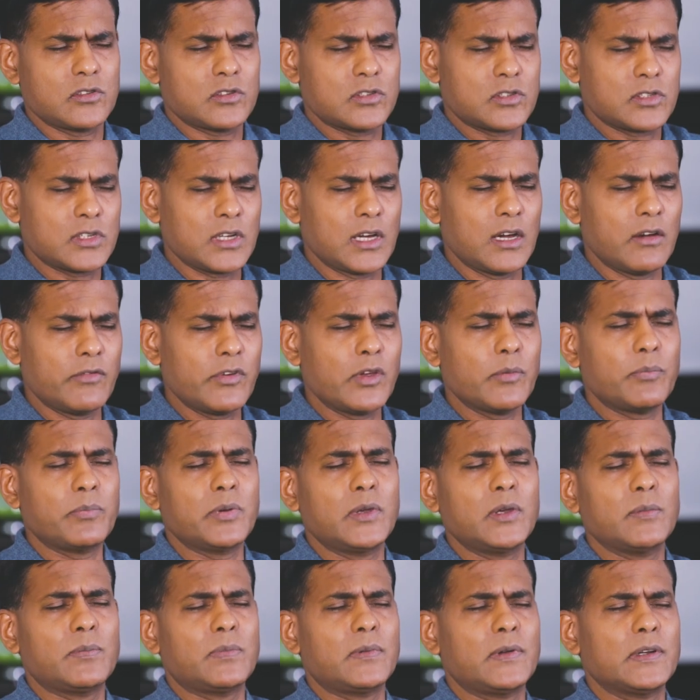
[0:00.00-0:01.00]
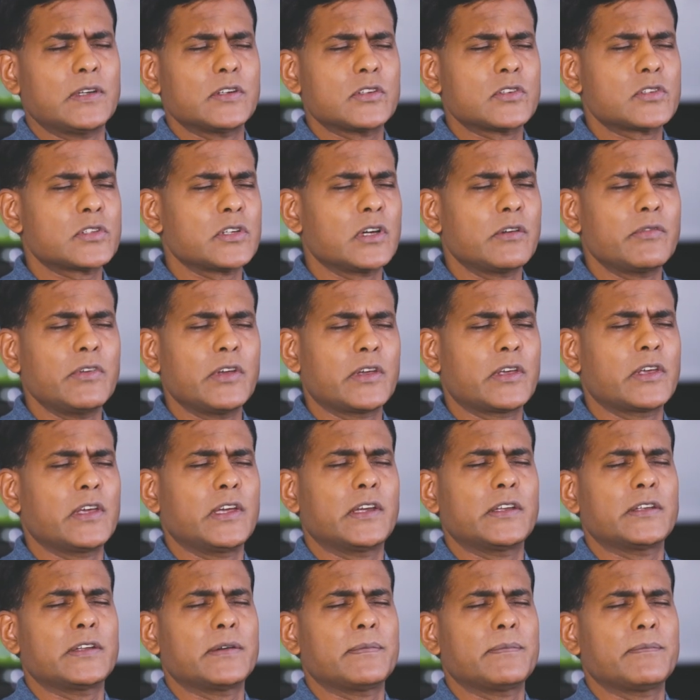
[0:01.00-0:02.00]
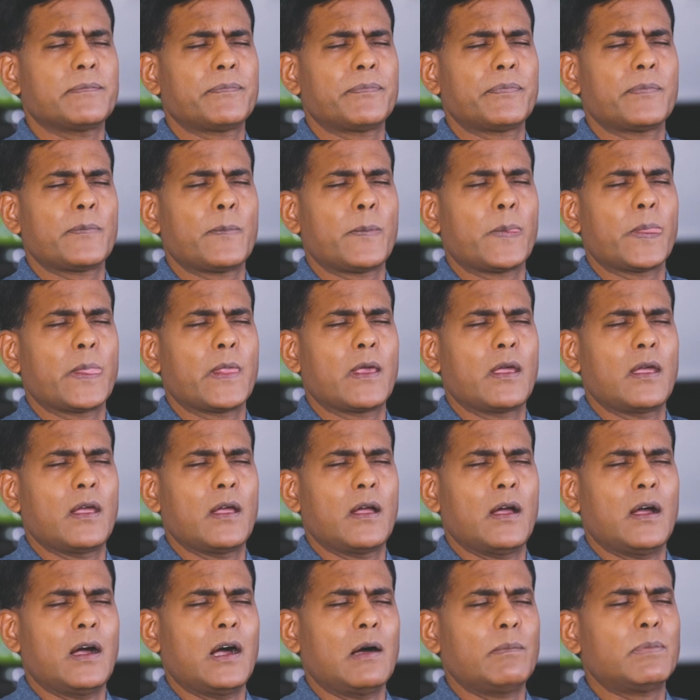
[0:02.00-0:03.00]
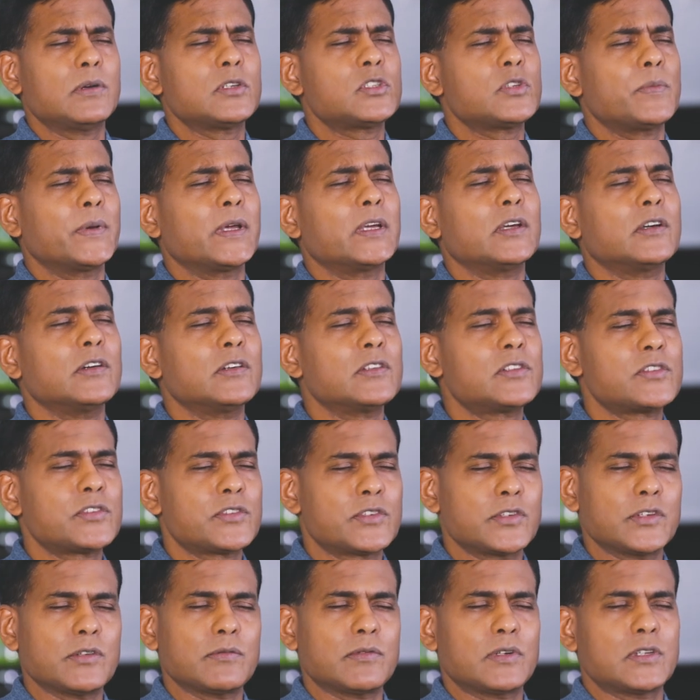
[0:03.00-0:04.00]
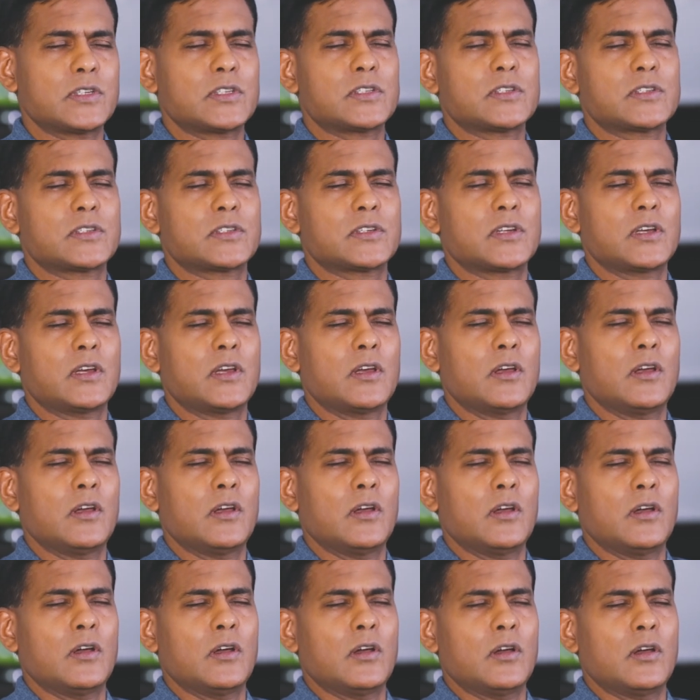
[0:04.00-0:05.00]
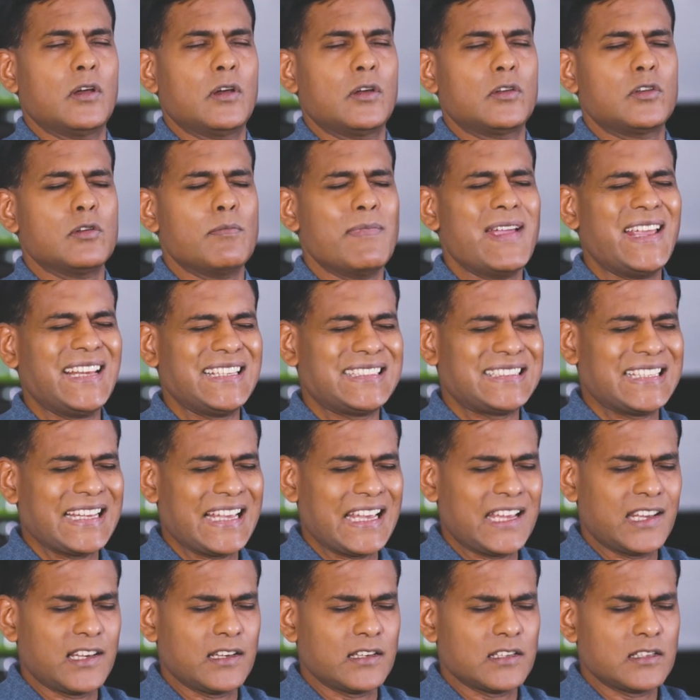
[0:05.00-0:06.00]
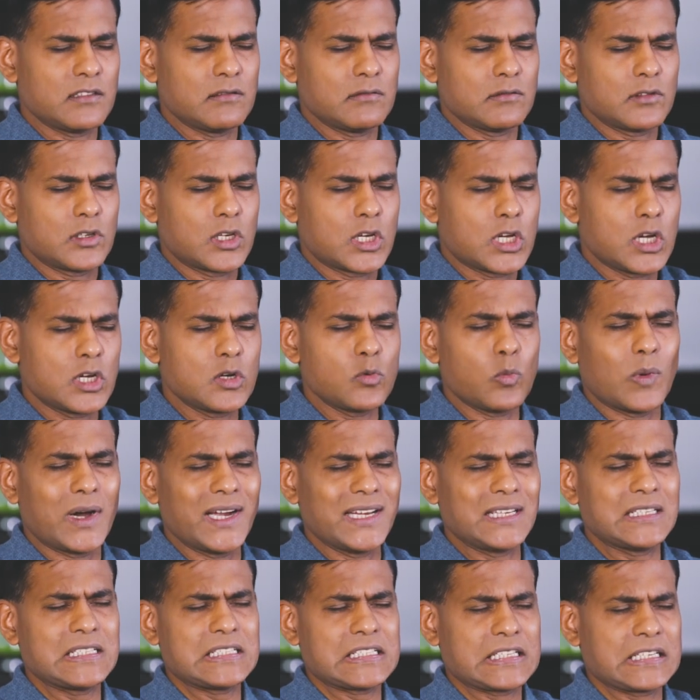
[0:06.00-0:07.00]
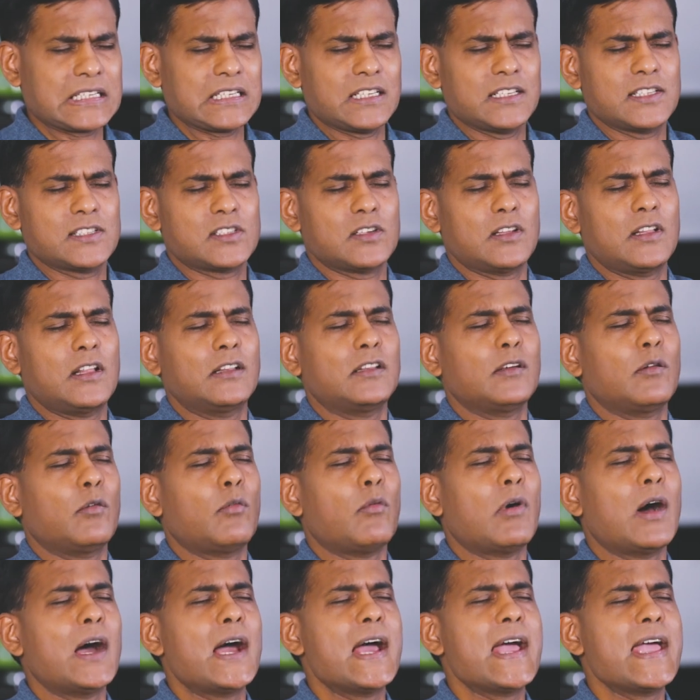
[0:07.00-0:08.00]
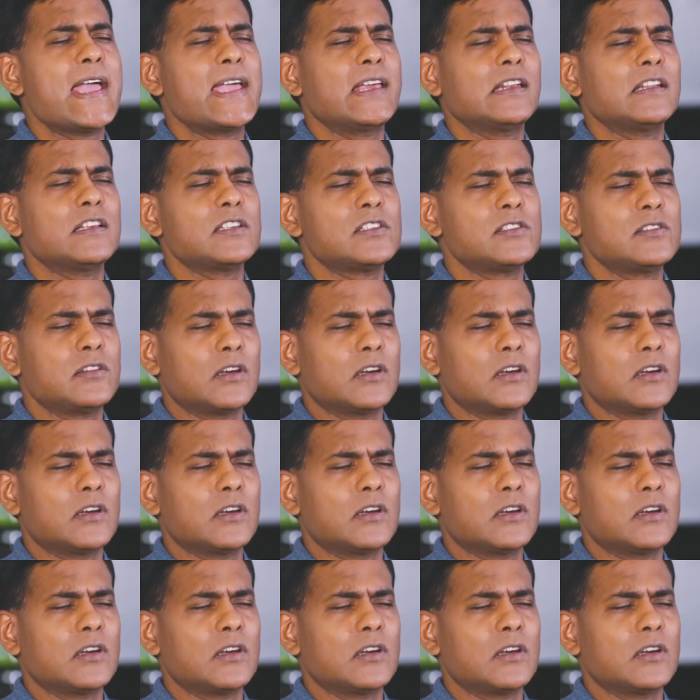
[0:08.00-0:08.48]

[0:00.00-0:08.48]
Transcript: to serve your people and to serve your kingdom. Help us to be good stewards, to maintain good wineskins so that the wine